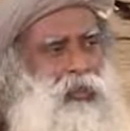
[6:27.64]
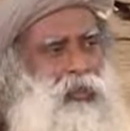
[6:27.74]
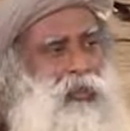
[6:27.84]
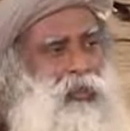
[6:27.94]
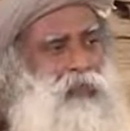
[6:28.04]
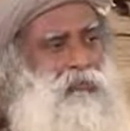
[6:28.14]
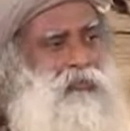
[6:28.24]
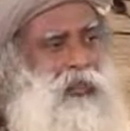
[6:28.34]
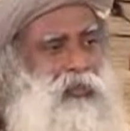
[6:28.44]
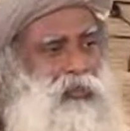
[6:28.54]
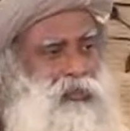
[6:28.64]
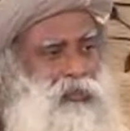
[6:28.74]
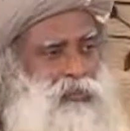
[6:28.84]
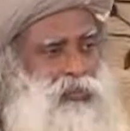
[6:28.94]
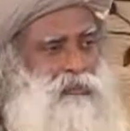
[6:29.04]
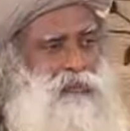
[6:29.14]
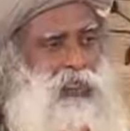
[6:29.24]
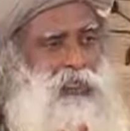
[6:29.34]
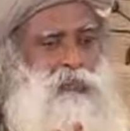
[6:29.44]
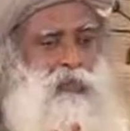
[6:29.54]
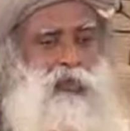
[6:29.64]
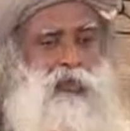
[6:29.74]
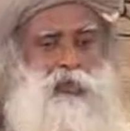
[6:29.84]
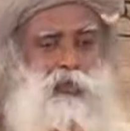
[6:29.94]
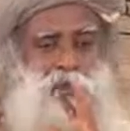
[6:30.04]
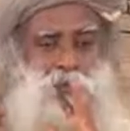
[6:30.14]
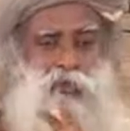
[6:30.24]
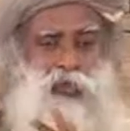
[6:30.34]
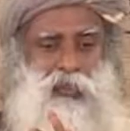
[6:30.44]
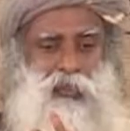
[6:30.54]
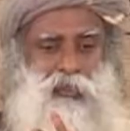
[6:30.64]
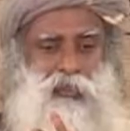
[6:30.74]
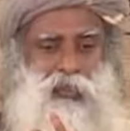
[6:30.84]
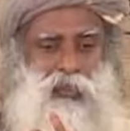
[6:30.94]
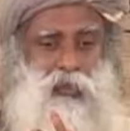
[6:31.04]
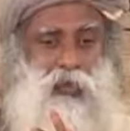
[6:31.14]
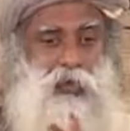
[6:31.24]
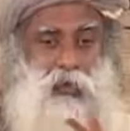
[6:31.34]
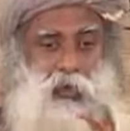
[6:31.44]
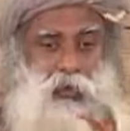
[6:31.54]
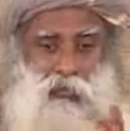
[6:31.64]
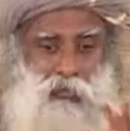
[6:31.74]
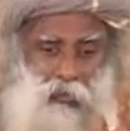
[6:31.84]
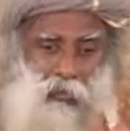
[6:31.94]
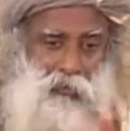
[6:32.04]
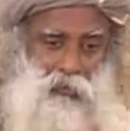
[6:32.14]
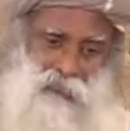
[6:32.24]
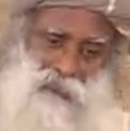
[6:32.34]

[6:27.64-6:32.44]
like the fragrance of jasmine on a spring breeze and not a thorn?